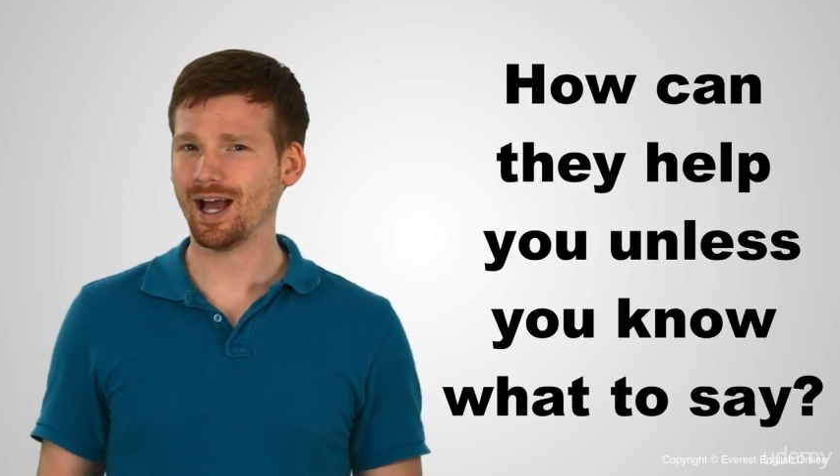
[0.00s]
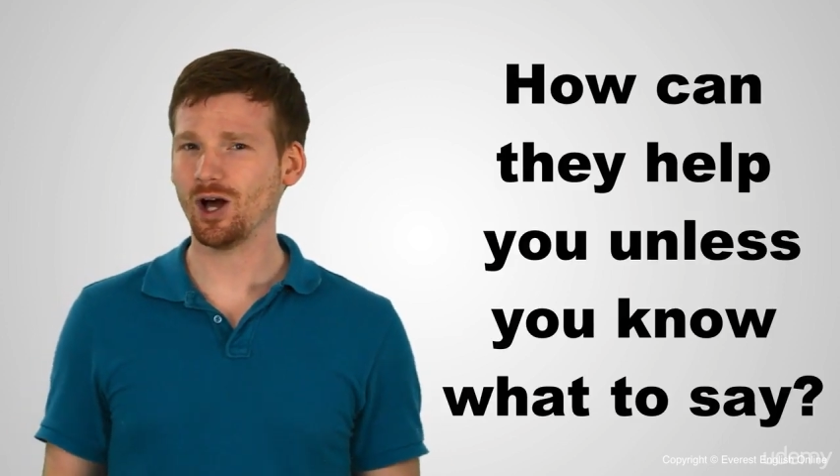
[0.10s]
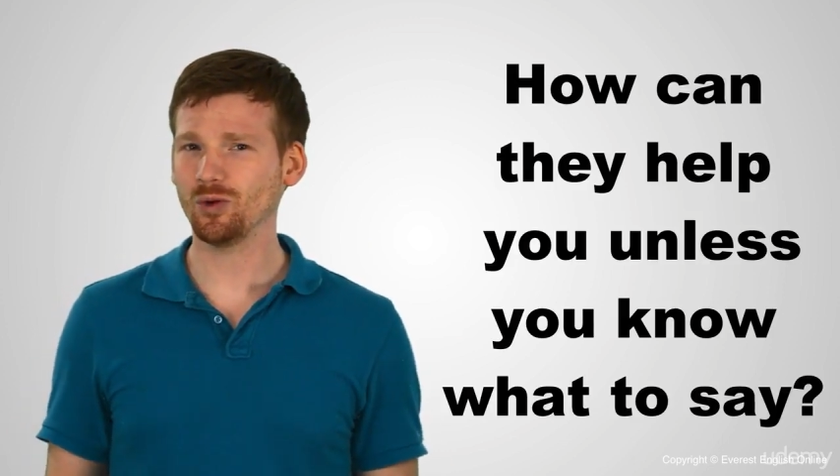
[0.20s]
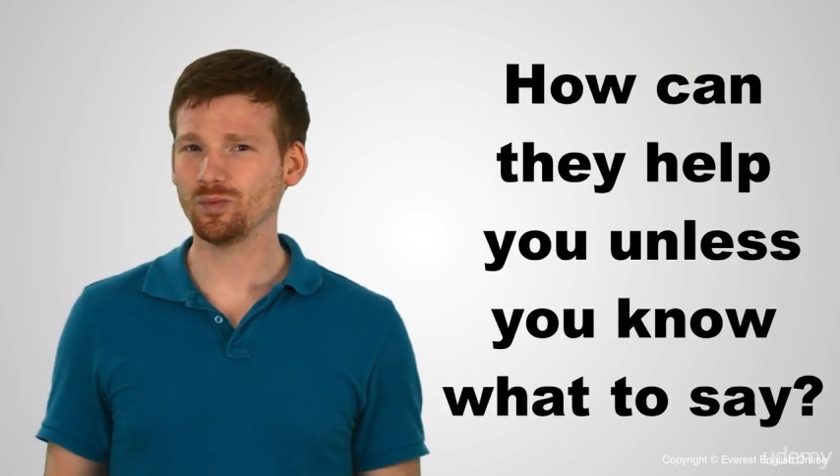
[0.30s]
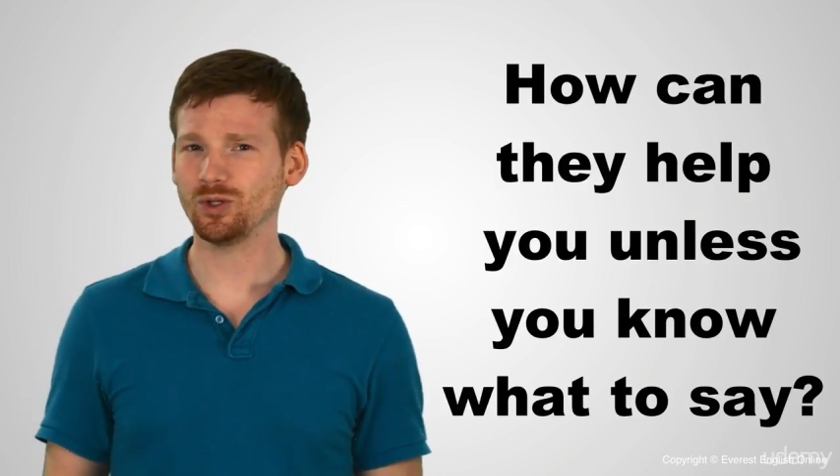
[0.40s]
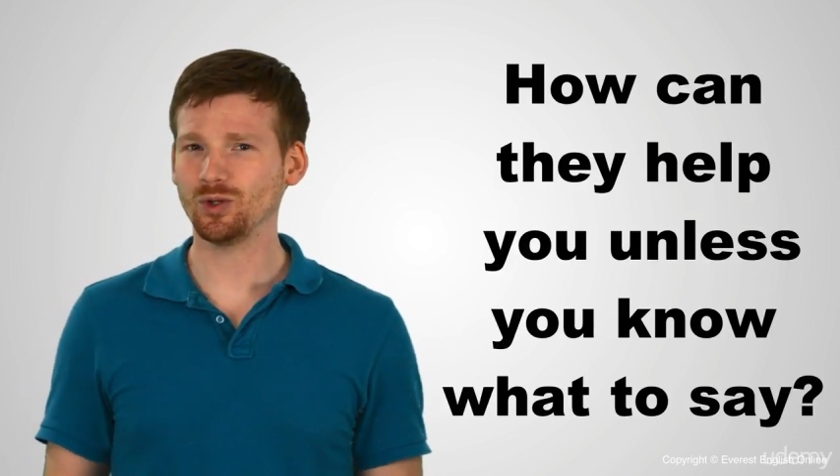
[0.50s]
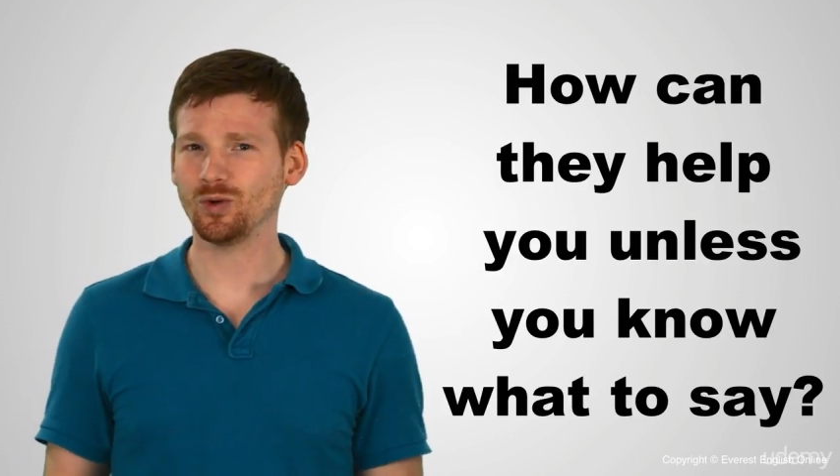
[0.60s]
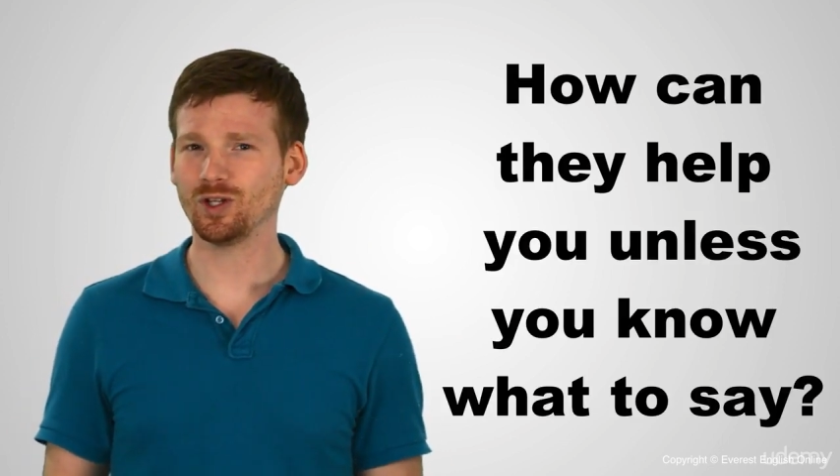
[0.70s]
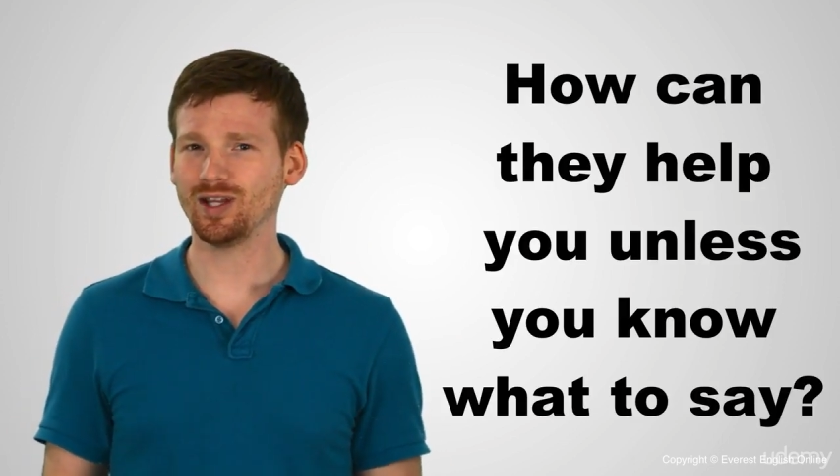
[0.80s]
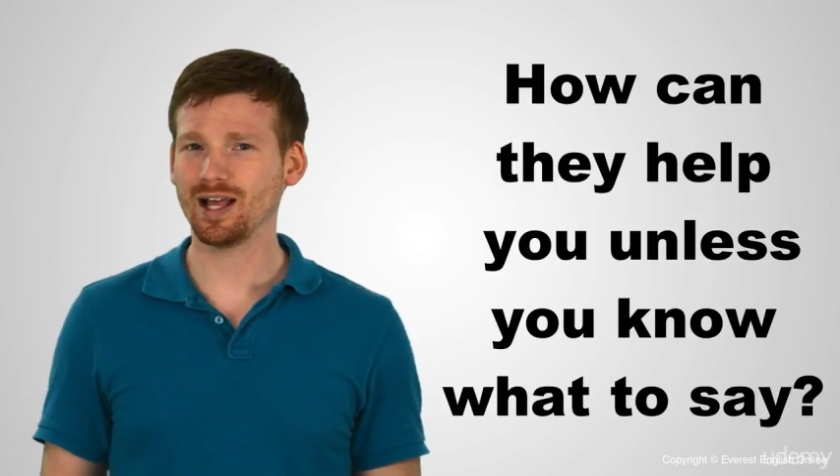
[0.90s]
help
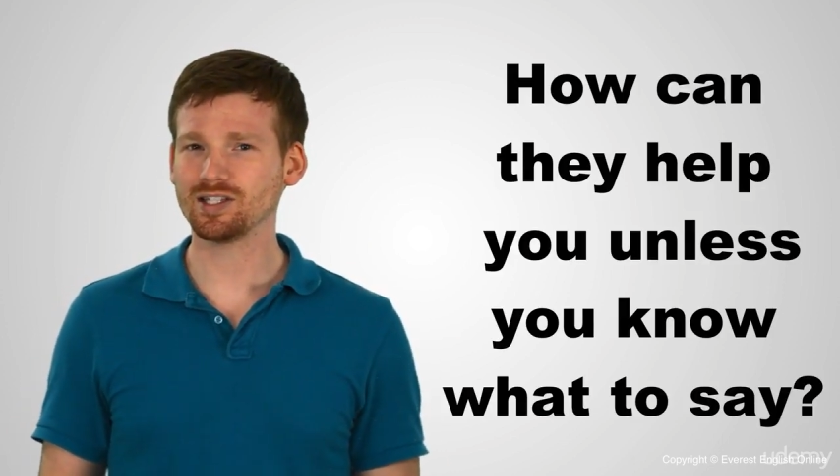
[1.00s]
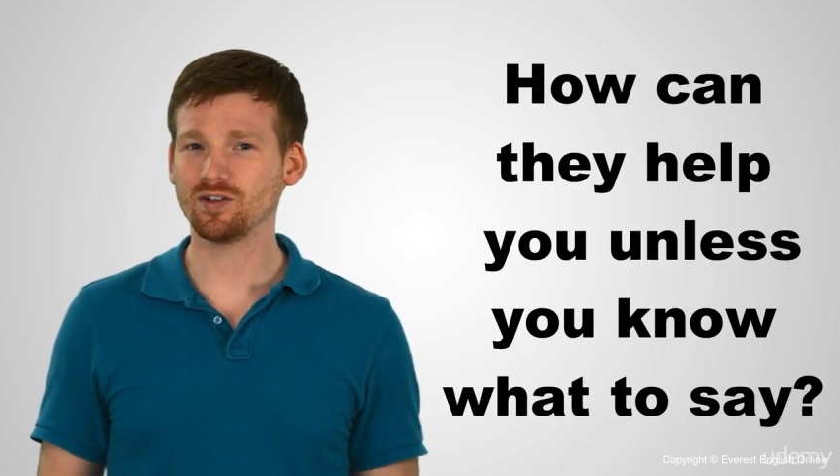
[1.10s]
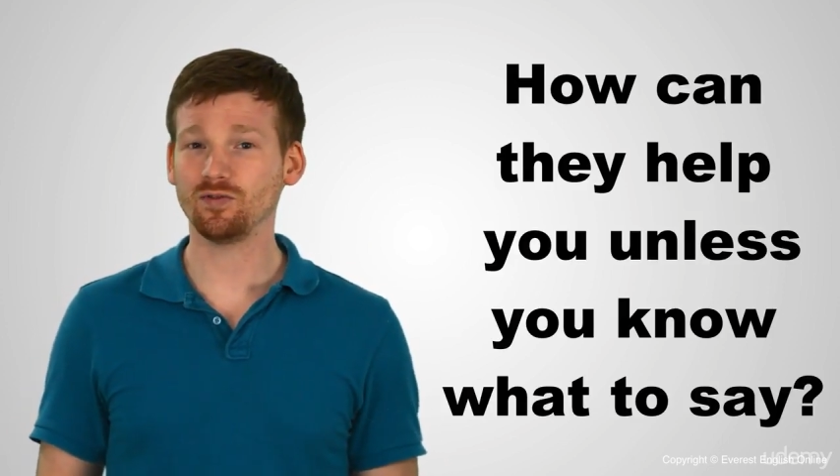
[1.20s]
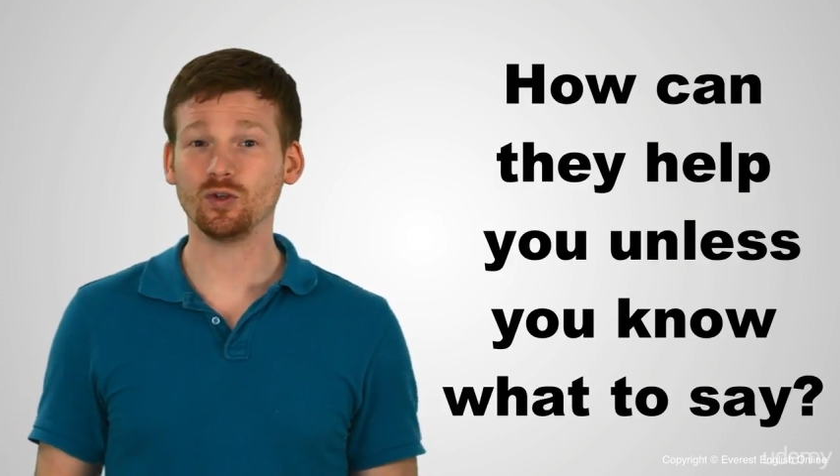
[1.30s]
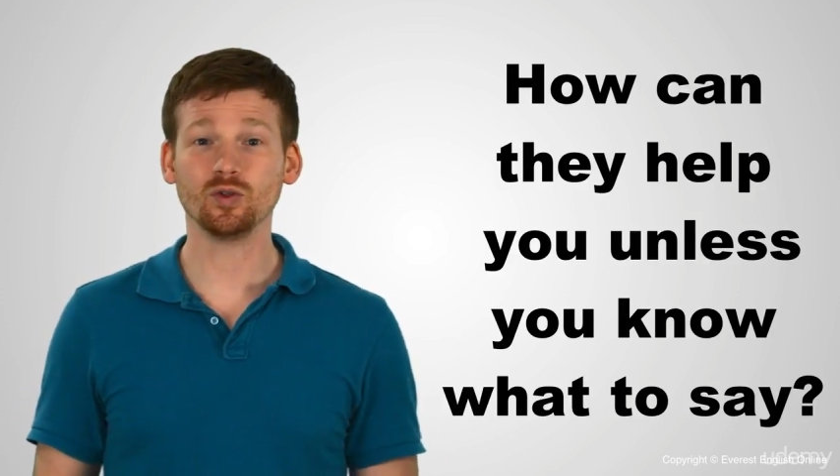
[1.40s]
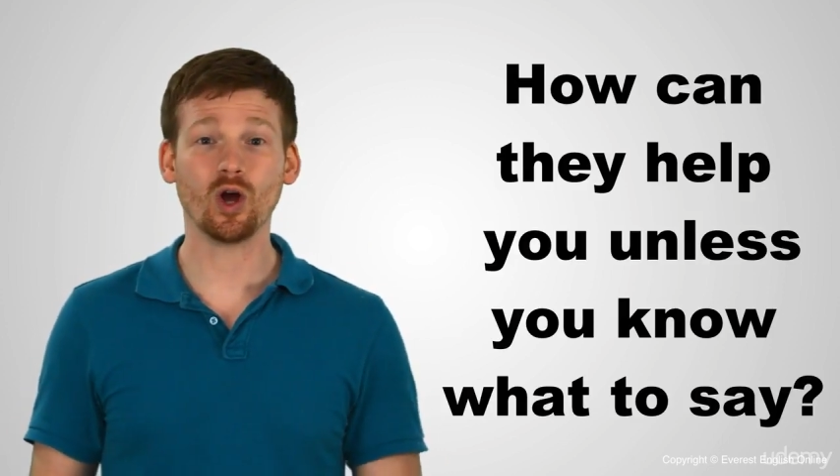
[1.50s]
you unless if you